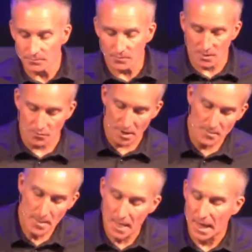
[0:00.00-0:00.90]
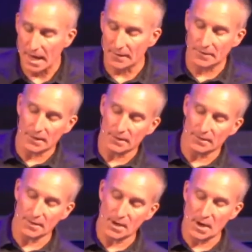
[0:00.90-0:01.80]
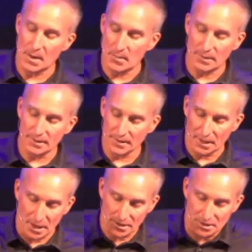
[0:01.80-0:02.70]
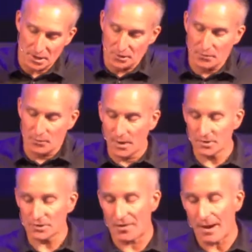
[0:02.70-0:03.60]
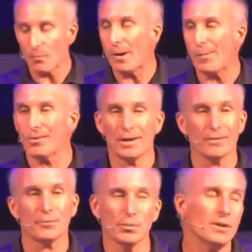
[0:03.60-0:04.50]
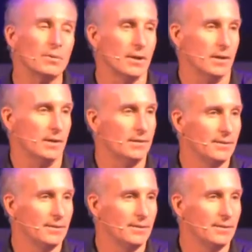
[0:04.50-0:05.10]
all right? And then uh, and let God take care of the rest. That way we don't have to worry about it.